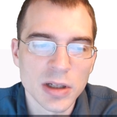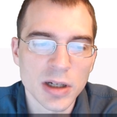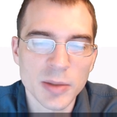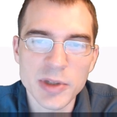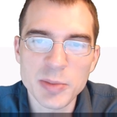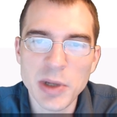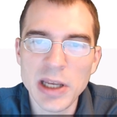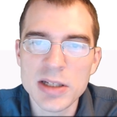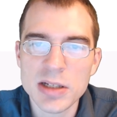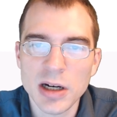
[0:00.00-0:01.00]
The
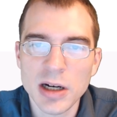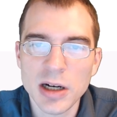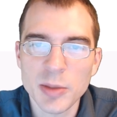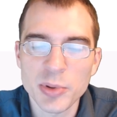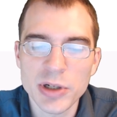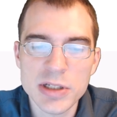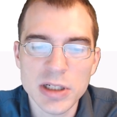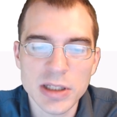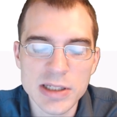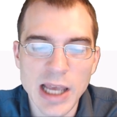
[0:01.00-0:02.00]
base R
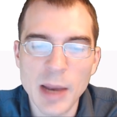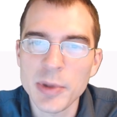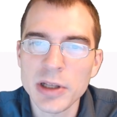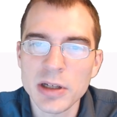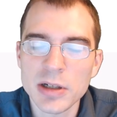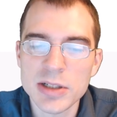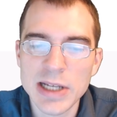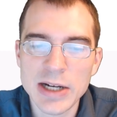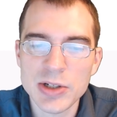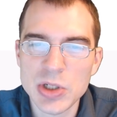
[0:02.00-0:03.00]
printing that's happening here is
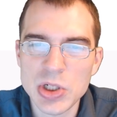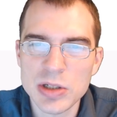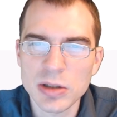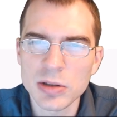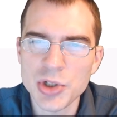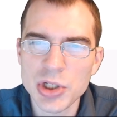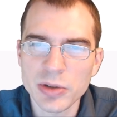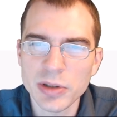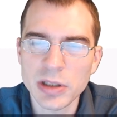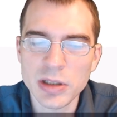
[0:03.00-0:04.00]
actually still
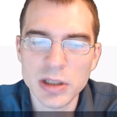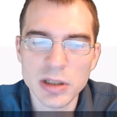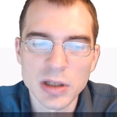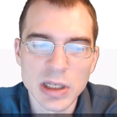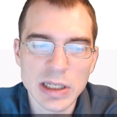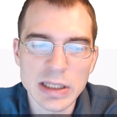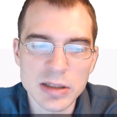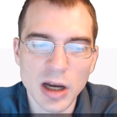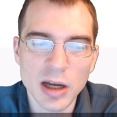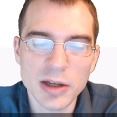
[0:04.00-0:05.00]
showing the
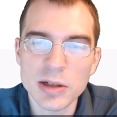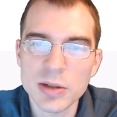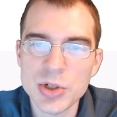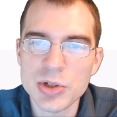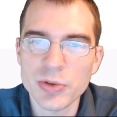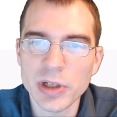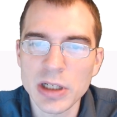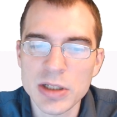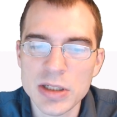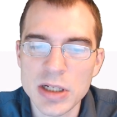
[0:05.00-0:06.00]
entire
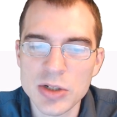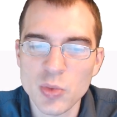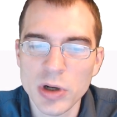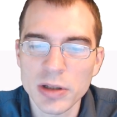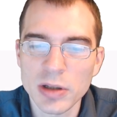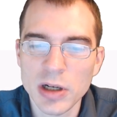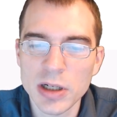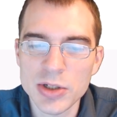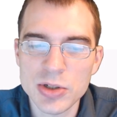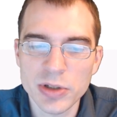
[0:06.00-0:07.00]
string just as one
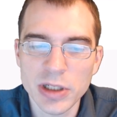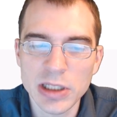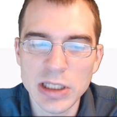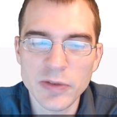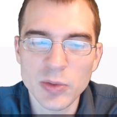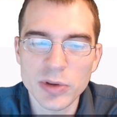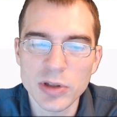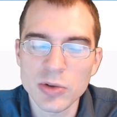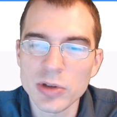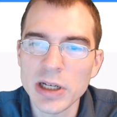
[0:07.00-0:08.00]
long string, even with
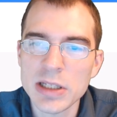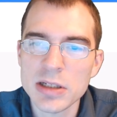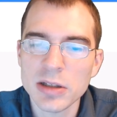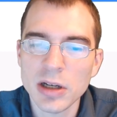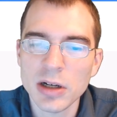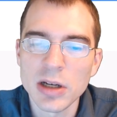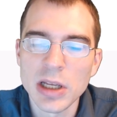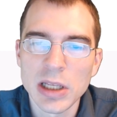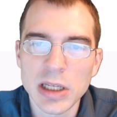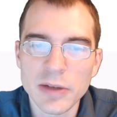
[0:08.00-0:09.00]
the new lines in there.
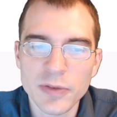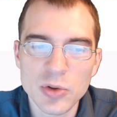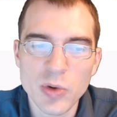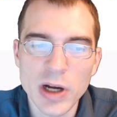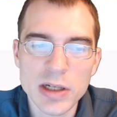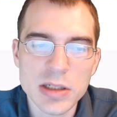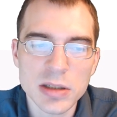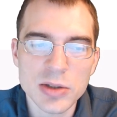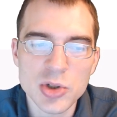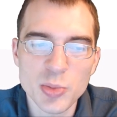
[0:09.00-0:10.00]
If you
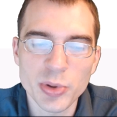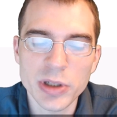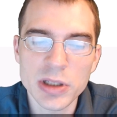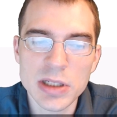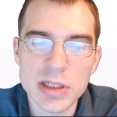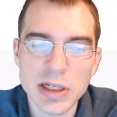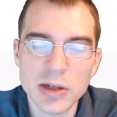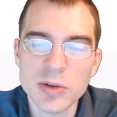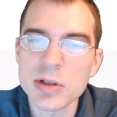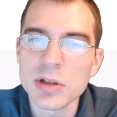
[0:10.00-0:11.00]
wanted to print this
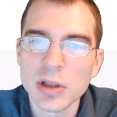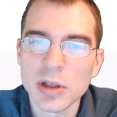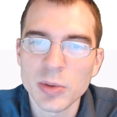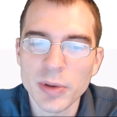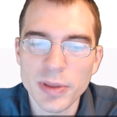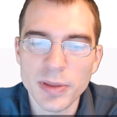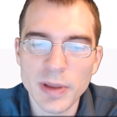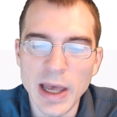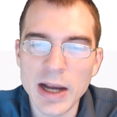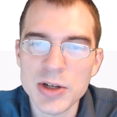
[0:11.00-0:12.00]
out with
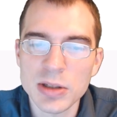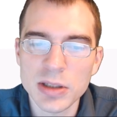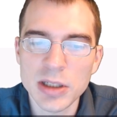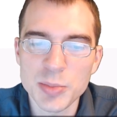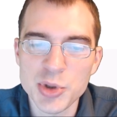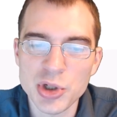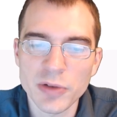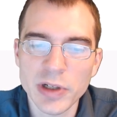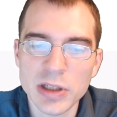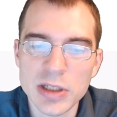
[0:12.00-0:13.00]
actually
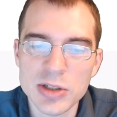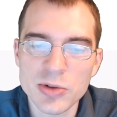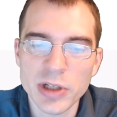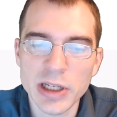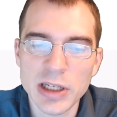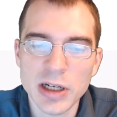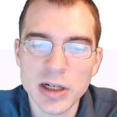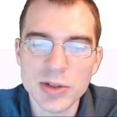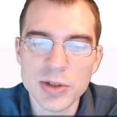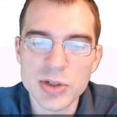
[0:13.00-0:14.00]
observing these new line
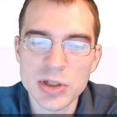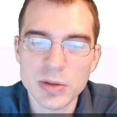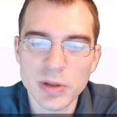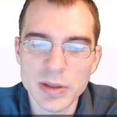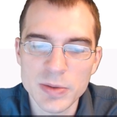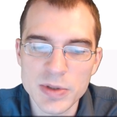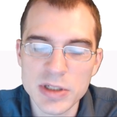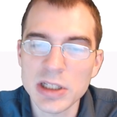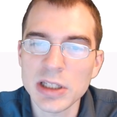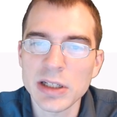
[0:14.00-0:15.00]
characters and
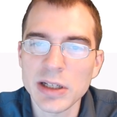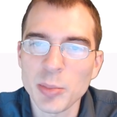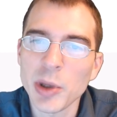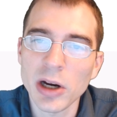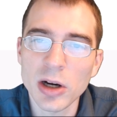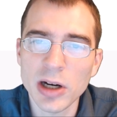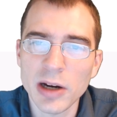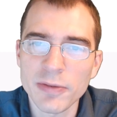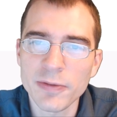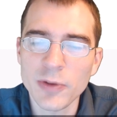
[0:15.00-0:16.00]
seeing it in a
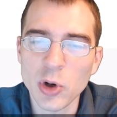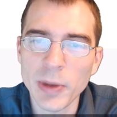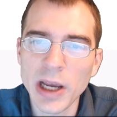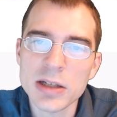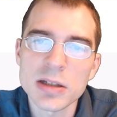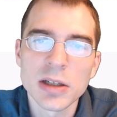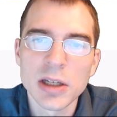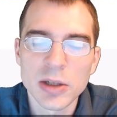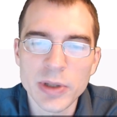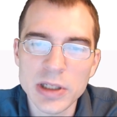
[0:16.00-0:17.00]
paragraph format,
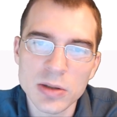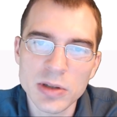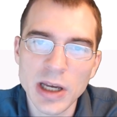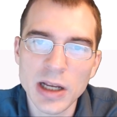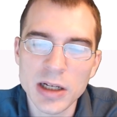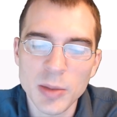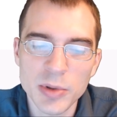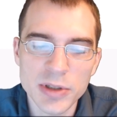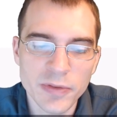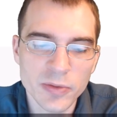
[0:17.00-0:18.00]
we can do that a
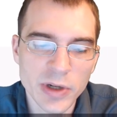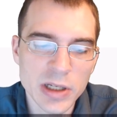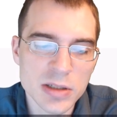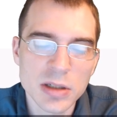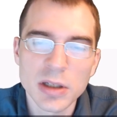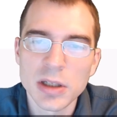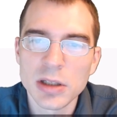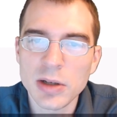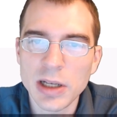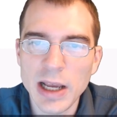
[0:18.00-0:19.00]
couple different ways.
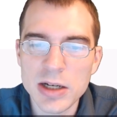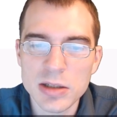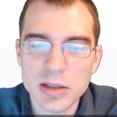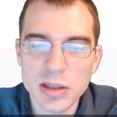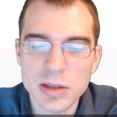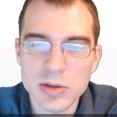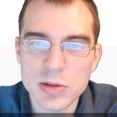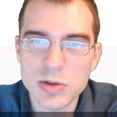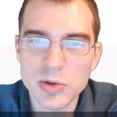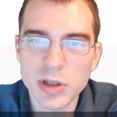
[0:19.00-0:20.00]
You can actually
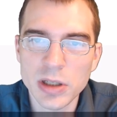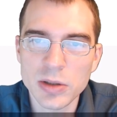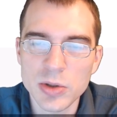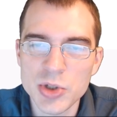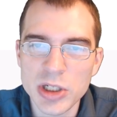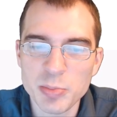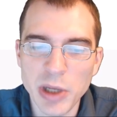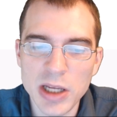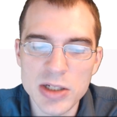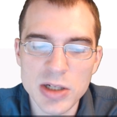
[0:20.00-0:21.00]
do it using
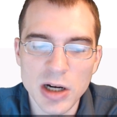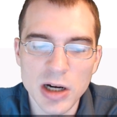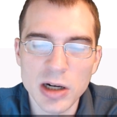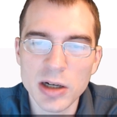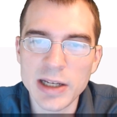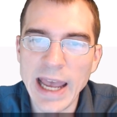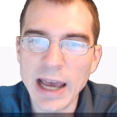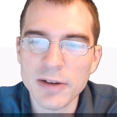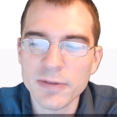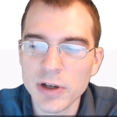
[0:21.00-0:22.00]
base R
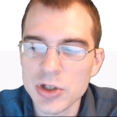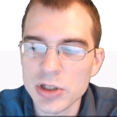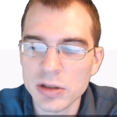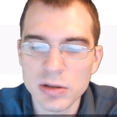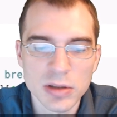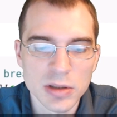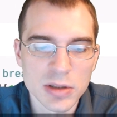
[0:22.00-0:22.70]
cat function.